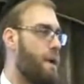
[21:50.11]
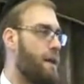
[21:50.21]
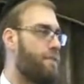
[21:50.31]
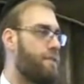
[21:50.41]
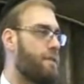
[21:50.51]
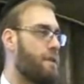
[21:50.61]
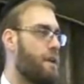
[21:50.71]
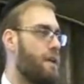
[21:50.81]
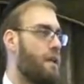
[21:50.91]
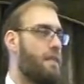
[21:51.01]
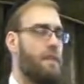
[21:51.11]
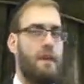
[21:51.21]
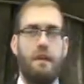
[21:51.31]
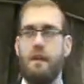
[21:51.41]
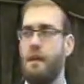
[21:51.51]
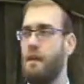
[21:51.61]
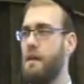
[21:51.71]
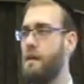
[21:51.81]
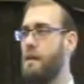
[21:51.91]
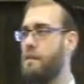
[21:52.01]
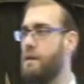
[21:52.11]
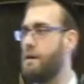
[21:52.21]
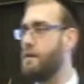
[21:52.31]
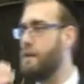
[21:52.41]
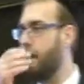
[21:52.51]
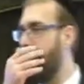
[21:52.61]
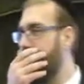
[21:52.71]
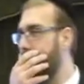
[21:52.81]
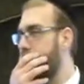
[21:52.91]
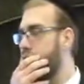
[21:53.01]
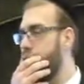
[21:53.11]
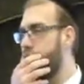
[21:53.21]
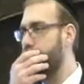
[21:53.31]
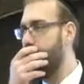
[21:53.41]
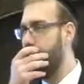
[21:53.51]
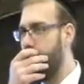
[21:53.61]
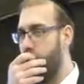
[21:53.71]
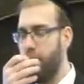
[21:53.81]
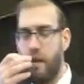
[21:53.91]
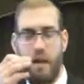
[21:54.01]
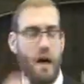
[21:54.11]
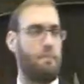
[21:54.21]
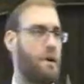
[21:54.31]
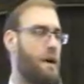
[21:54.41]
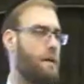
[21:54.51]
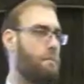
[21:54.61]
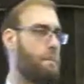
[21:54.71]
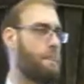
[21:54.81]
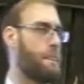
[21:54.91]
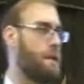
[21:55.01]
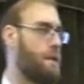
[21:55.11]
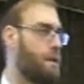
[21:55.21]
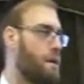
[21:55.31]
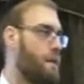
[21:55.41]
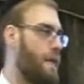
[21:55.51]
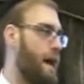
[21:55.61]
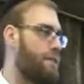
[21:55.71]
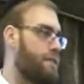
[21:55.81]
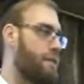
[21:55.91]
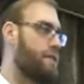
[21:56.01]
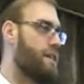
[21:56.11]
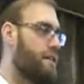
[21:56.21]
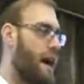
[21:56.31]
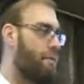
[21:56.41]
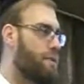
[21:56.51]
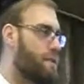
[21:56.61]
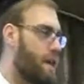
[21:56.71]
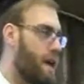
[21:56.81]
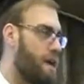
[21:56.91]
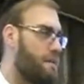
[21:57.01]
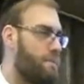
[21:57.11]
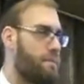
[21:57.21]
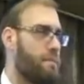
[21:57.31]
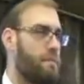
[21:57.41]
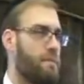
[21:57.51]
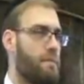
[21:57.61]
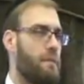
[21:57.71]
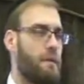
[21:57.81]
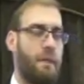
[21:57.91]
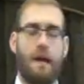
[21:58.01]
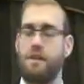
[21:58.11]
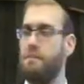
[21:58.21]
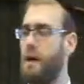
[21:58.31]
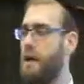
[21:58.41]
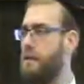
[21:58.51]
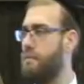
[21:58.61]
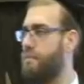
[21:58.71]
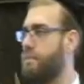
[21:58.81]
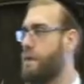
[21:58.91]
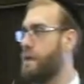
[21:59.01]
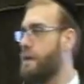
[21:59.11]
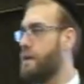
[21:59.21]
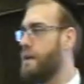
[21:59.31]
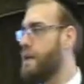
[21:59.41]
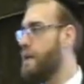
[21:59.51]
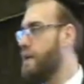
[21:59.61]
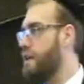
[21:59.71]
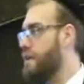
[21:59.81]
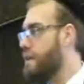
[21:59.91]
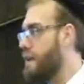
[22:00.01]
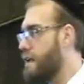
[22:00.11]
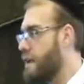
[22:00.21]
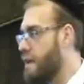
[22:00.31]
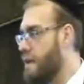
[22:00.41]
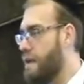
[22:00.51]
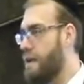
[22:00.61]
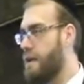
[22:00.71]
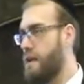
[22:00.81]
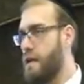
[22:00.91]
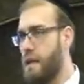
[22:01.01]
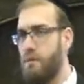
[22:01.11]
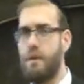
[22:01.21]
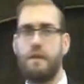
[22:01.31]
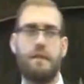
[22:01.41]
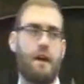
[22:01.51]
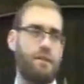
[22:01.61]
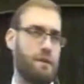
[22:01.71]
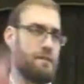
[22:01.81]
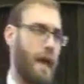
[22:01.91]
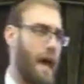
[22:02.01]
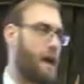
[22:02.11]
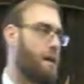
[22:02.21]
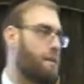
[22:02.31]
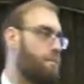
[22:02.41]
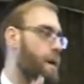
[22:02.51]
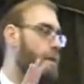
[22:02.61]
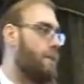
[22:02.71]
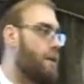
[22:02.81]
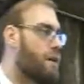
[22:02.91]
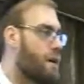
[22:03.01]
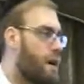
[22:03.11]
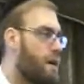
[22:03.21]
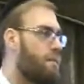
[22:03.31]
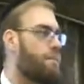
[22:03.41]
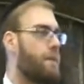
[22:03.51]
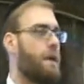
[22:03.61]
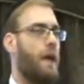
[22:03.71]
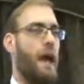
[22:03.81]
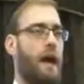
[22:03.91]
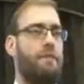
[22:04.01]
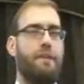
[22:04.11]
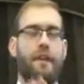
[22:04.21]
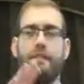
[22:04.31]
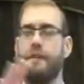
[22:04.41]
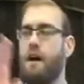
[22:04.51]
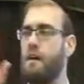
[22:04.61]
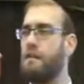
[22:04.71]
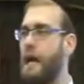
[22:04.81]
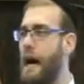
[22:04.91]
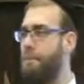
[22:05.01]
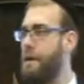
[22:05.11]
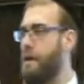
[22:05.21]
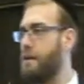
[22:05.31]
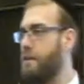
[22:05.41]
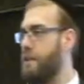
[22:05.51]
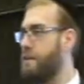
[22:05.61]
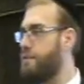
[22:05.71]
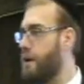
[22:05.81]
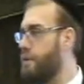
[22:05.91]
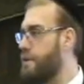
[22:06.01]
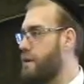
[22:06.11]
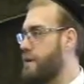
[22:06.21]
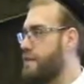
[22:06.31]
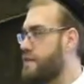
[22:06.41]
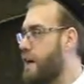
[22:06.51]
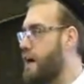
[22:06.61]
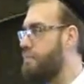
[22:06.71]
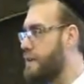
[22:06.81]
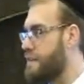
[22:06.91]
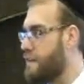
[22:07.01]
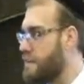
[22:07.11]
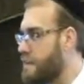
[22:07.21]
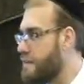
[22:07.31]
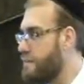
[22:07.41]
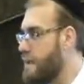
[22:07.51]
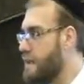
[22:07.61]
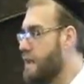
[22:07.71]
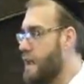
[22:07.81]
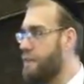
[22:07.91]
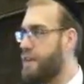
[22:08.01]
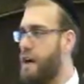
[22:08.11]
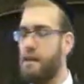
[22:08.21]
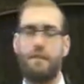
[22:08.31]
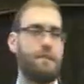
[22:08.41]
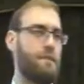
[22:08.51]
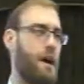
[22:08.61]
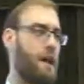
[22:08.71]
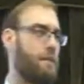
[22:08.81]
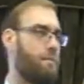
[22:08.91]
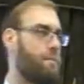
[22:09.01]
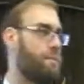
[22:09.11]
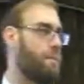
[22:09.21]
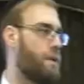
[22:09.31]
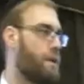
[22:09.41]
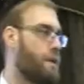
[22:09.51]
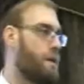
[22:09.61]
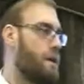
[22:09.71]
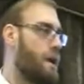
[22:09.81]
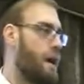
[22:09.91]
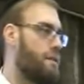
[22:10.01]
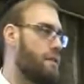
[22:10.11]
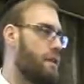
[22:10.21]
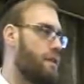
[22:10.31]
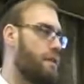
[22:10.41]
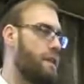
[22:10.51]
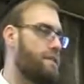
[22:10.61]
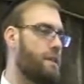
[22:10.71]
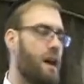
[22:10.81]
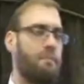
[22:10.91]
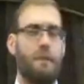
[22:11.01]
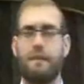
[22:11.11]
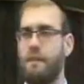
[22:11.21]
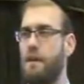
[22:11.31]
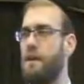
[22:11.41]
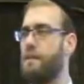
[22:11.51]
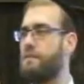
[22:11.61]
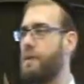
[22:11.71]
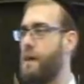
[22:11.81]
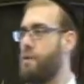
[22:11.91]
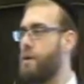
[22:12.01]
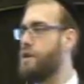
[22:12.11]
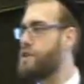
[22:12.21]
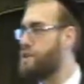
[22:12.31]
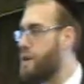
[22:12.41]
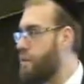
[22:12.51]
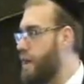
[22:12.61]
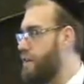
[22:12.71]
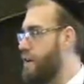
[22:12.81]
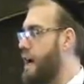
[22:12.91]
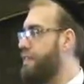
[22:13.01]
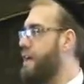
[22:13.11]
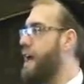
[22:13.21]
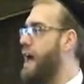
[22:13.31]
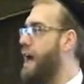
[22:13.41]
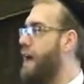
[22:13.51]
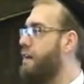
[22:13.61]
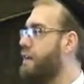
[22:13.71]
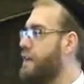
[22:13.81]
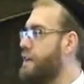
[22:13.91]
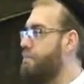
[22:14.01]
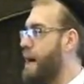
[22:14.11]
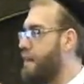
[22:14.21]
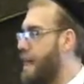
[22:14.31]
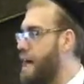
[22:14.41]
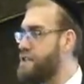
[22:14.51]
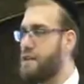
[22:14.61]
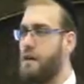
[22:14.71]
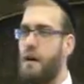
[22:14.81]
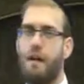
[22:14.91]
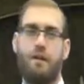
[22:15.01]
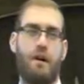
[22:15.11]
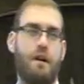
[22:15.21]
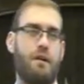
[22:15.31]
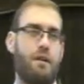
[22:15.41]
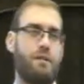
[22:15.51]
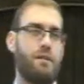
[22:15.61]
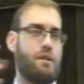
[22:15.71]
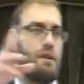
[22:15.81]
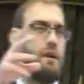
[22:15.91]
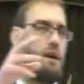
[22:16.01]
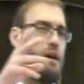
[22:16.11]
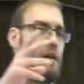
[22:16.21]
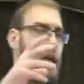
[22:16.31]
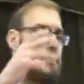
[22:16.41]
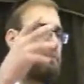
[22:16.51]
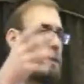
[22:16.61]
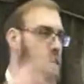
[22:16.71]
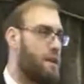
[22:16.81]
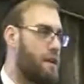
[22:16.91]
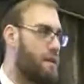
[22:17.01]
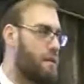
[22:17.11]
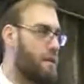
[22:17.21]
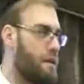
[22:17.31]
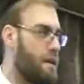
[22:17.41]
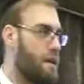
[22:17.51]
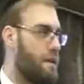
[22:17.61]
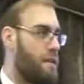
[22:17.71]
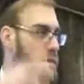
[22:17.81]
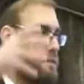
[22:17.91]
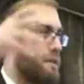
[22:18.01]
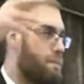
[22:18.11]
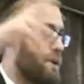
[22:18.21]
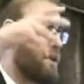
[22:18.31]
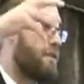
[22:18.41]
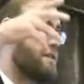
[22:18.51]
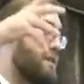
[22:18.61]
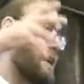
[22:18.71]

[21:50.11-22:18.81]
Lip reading: but in the early 90s there was a Milchama that Saddam Hussein, Yamach Shemai, he was under attack by America, and he started lobbing these what was called Scud missiles into Eretz Yisrael. And these Scud missiles, they weren't sure whether or not they had biological or nuclear capability. To put in the